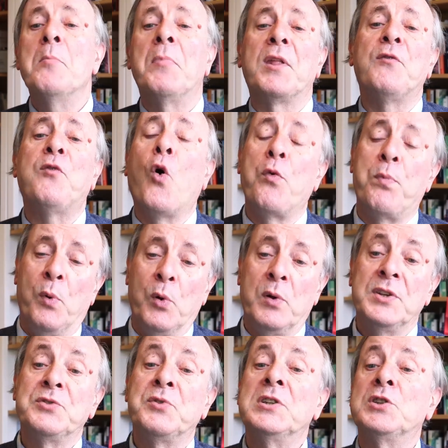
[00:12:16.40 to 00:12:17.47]
But the fourth
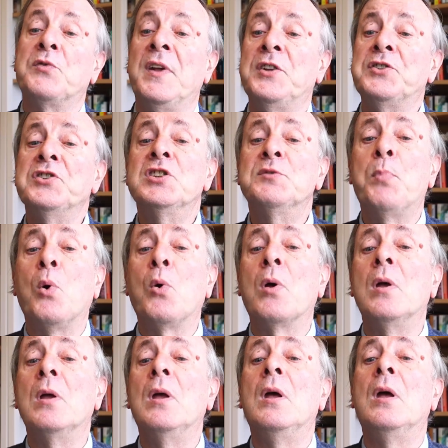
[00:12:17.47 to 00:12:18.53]
book is Christopher Hitchens' book,
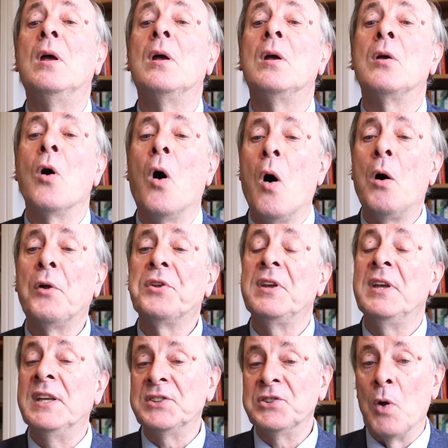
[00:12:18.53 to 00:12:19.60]
God
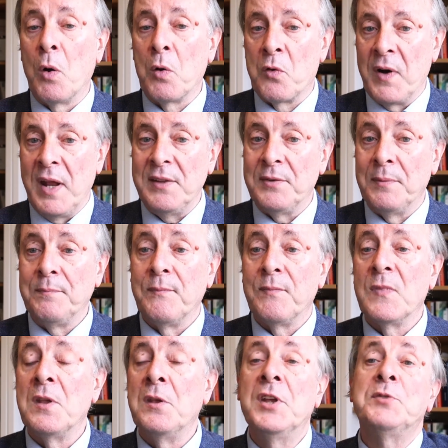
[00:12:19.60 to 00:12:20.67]
is Not Great.
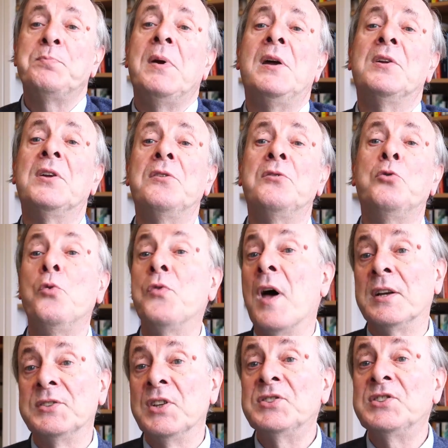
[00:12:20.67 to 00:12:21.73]
This appeared in
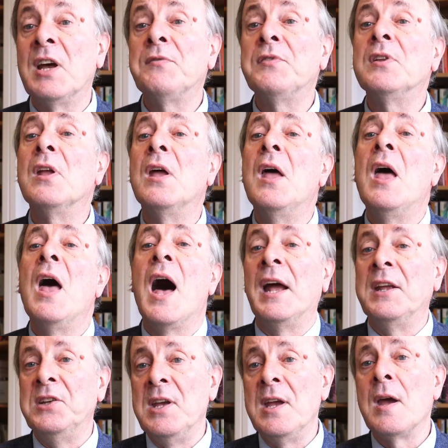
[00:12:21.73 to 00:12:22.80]
2007,
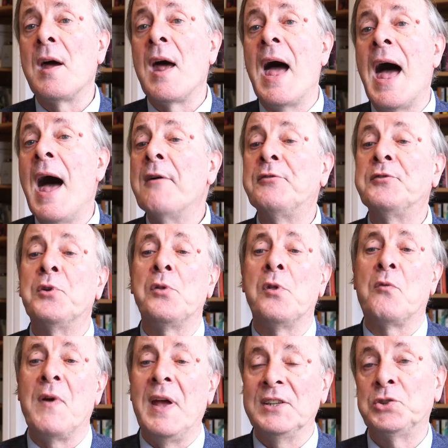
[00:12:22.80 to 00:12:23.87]
a year after
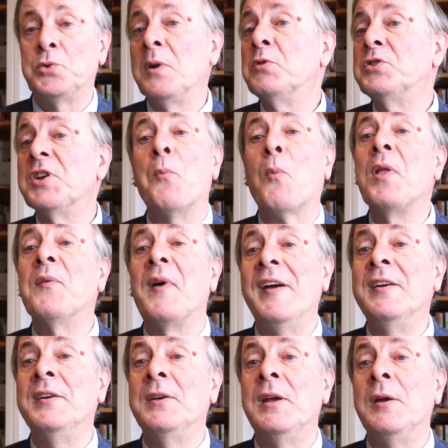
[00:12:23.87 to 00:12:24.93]
the rest, when some, one way
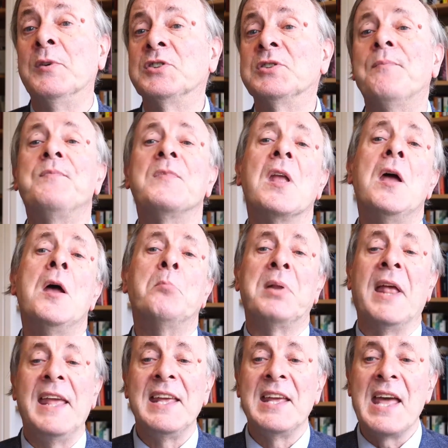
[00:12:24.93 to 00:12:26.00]
he, he was
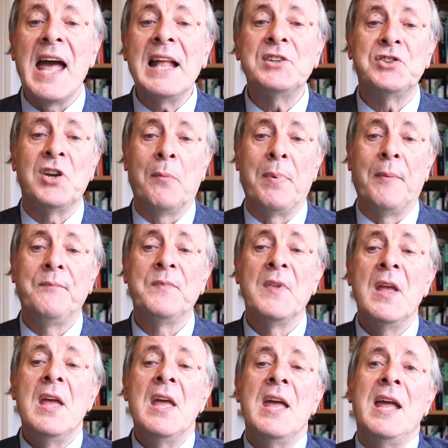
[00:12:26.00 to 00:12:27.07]
playing catch up.
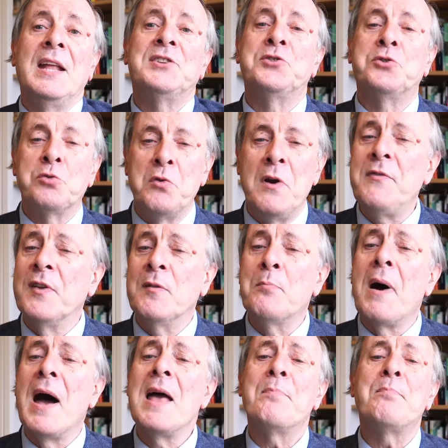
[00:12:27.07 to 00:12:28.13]
It's driven
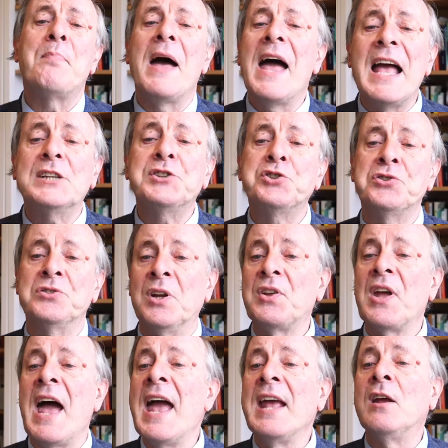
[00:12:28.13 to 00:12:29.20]
by a
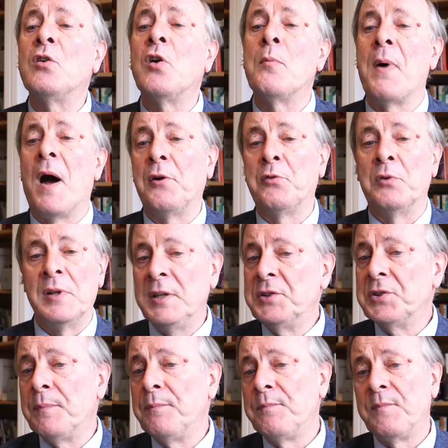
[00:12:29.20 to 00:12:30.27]
passionate anger about
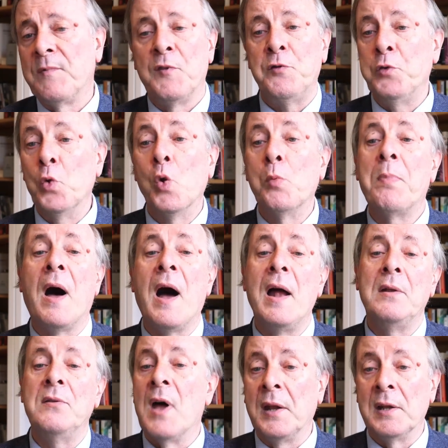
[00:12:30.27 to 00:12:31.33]
religion, fueled
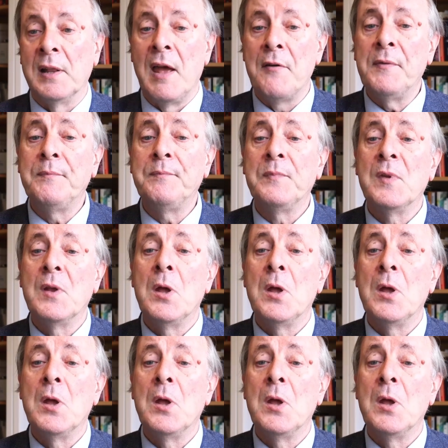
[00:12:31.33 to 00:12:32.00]
by 9 11.